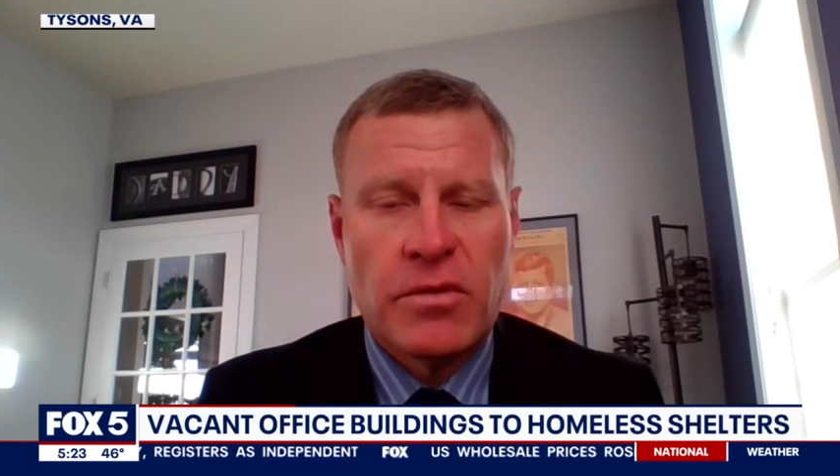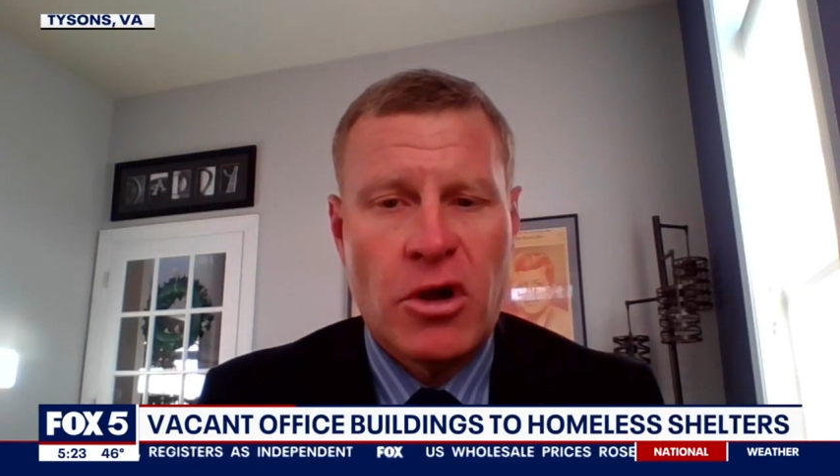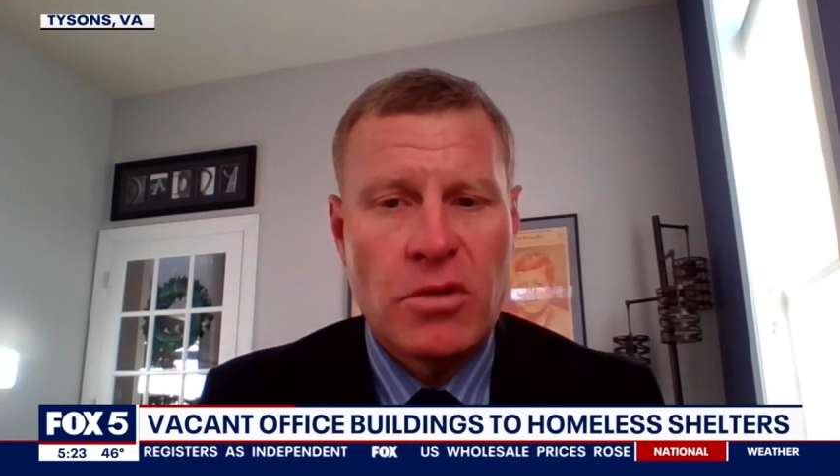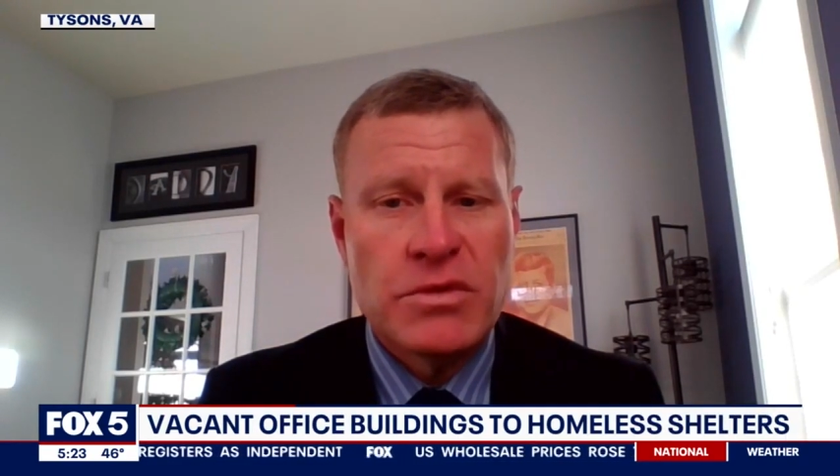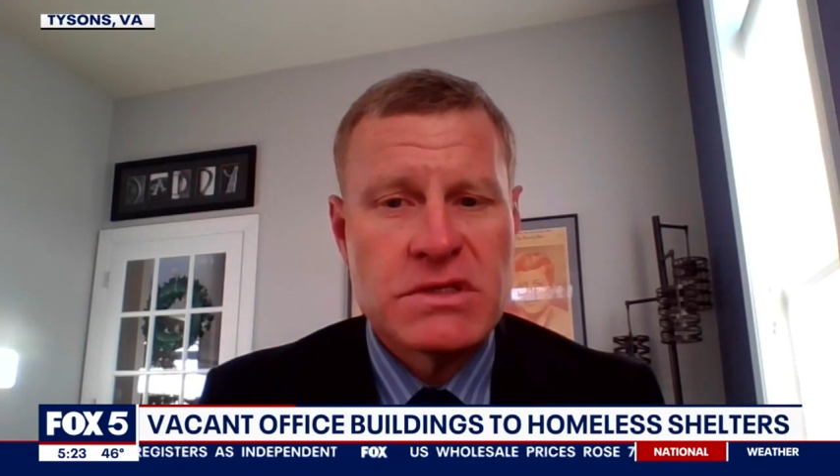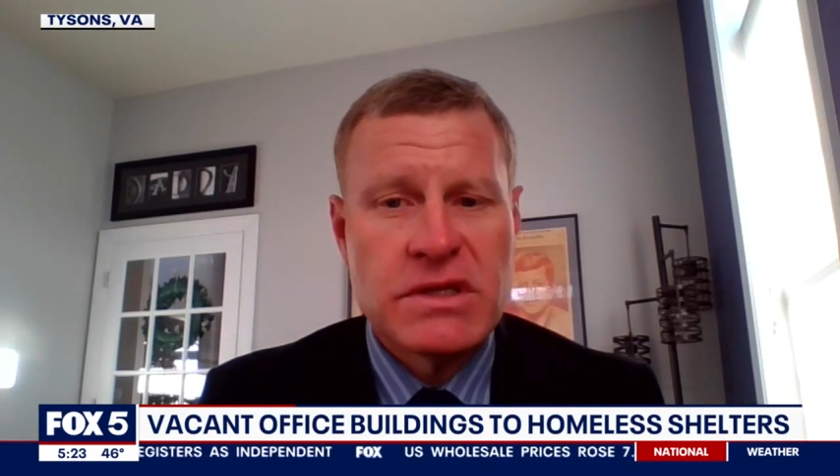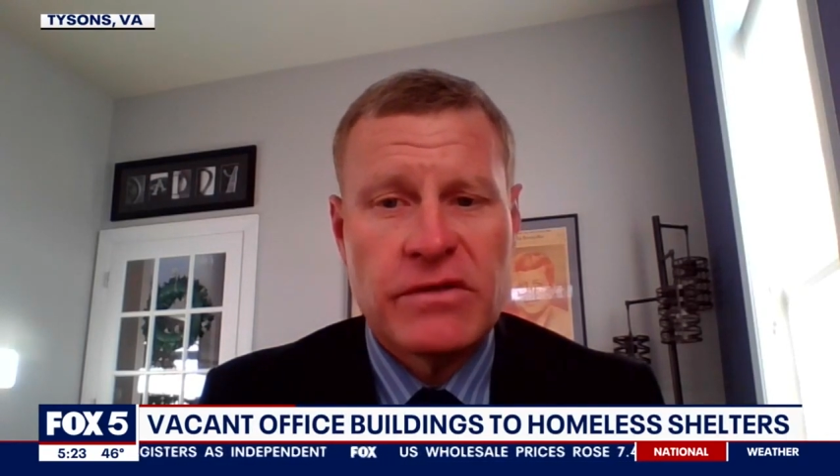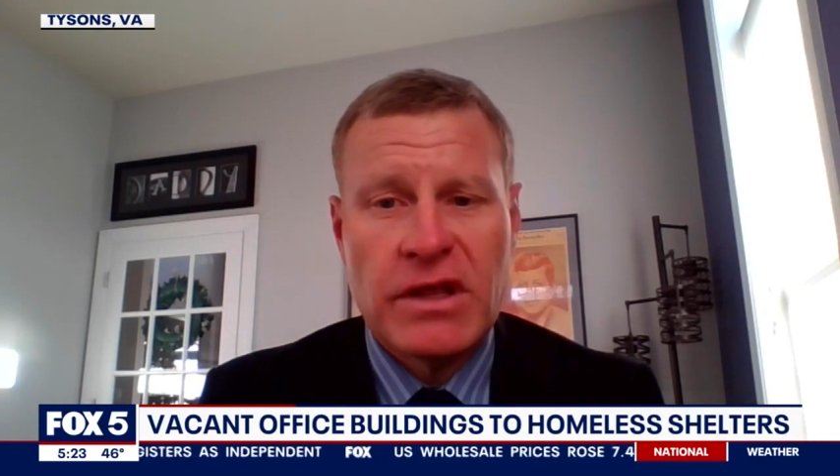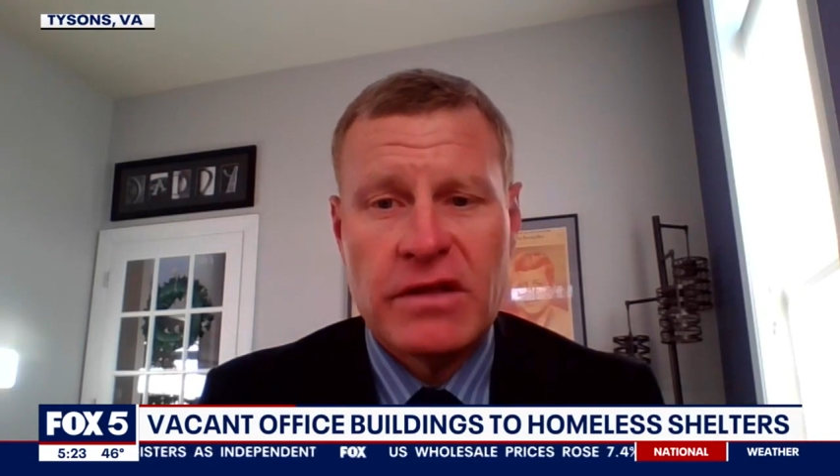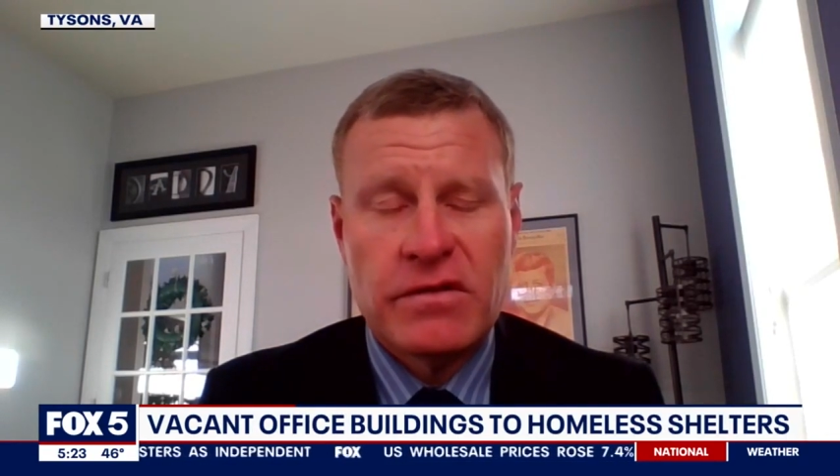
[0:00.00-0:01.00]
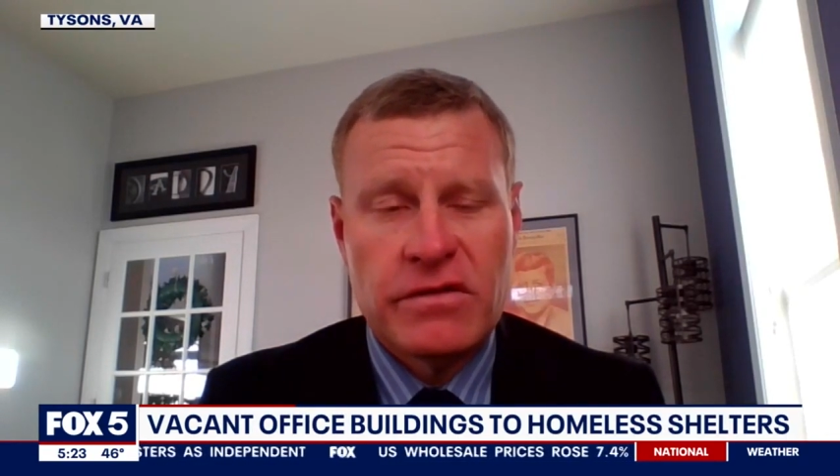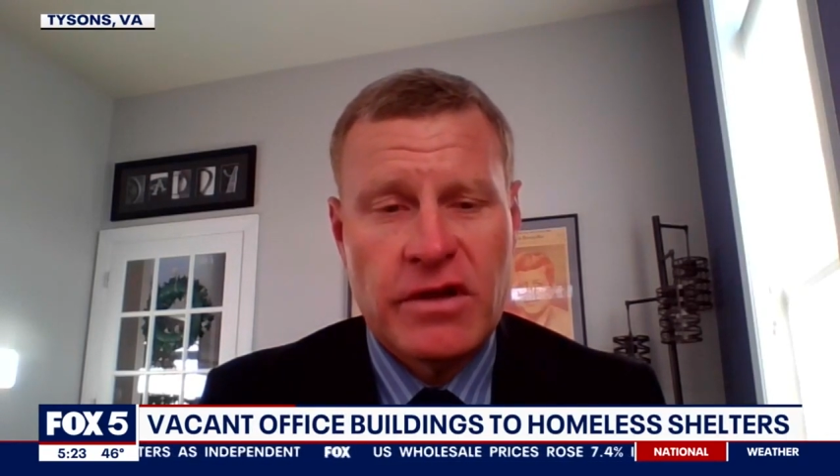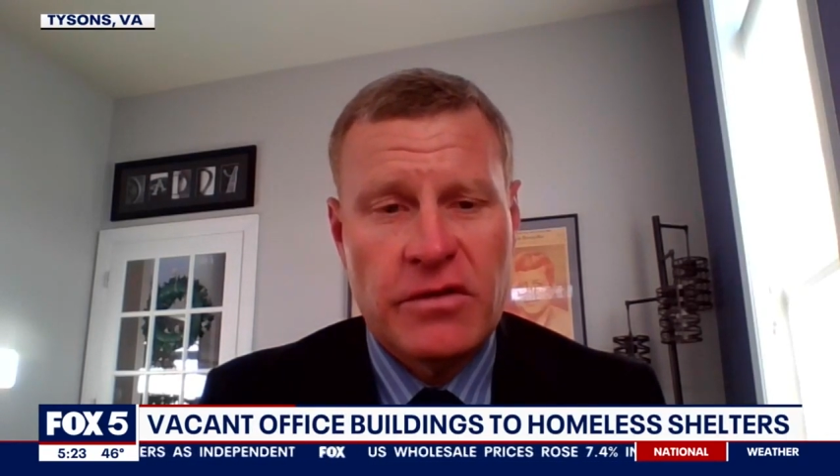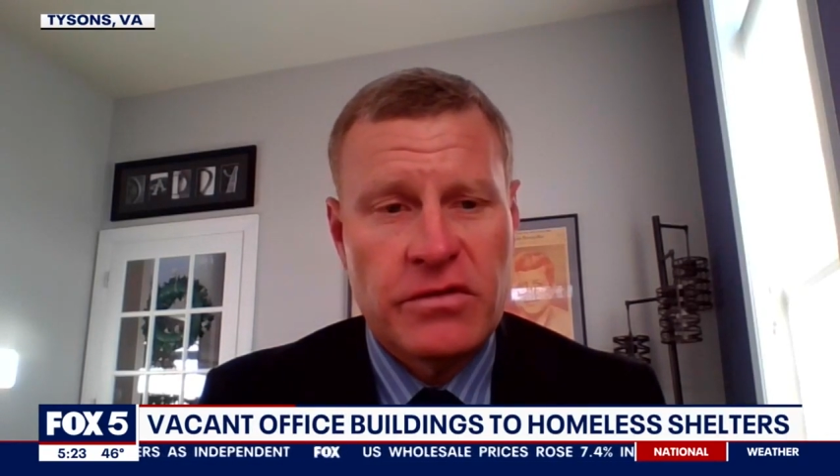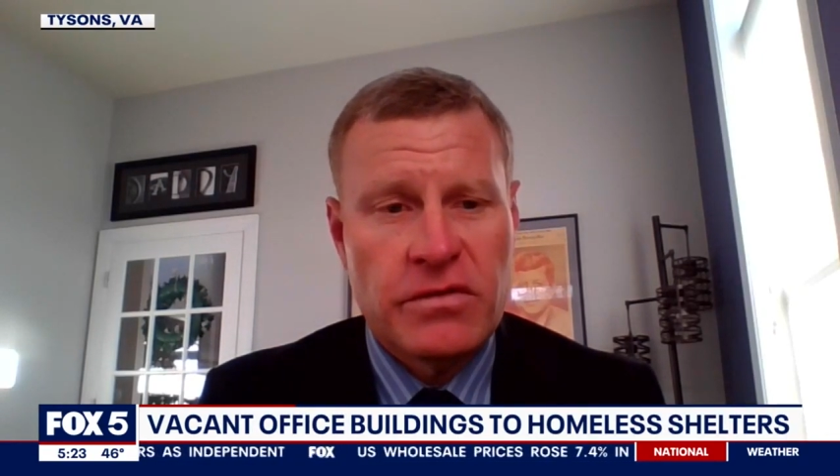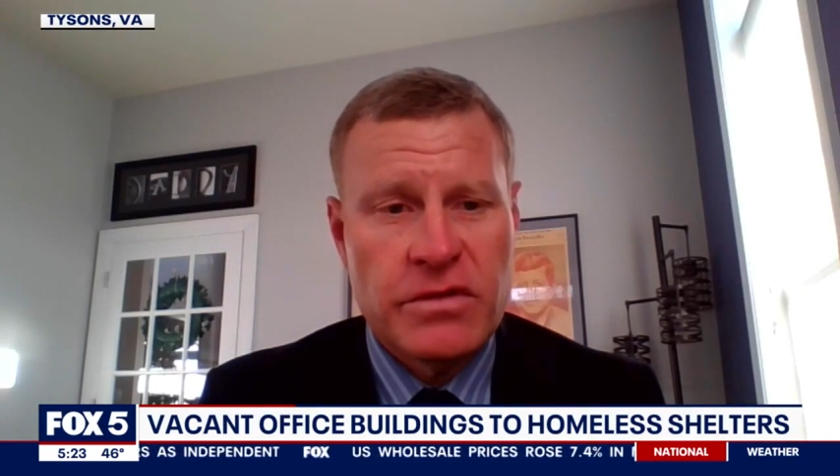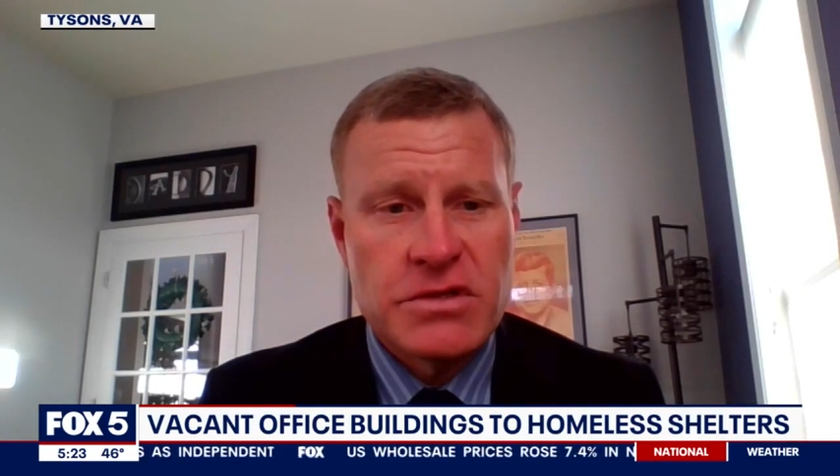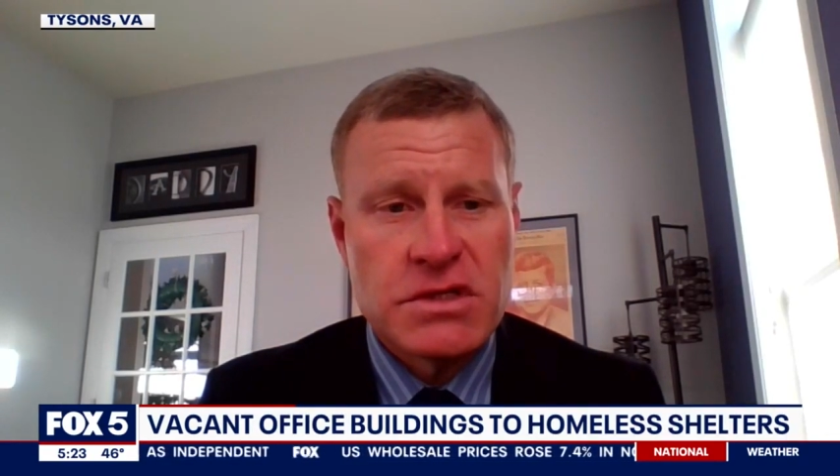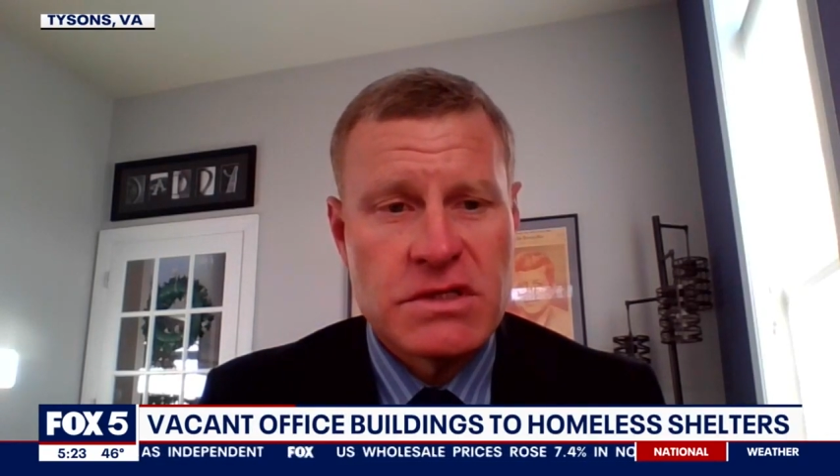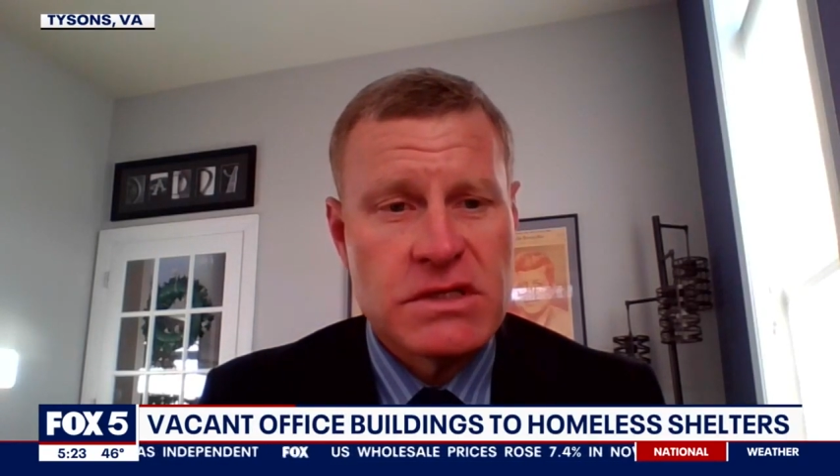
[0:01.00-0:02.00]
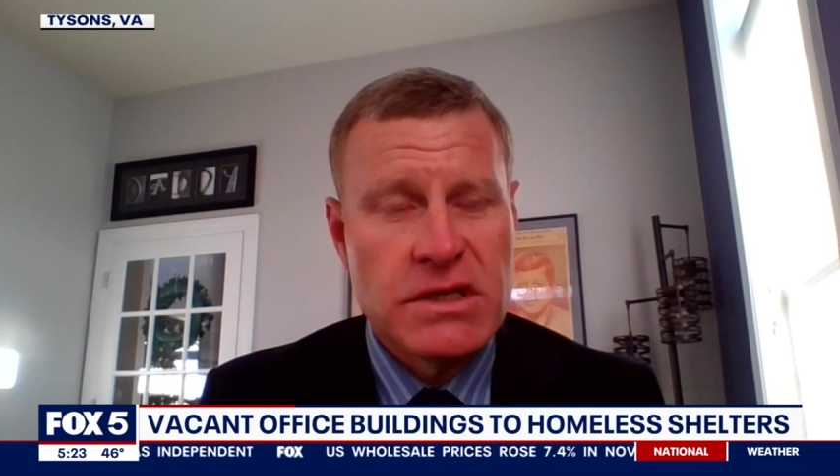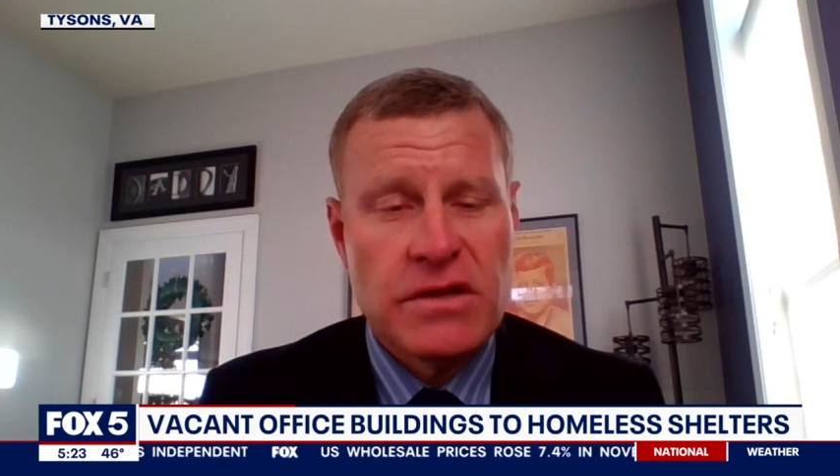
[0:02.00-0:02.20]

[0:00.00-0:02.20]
homelessness get to self sufficiency?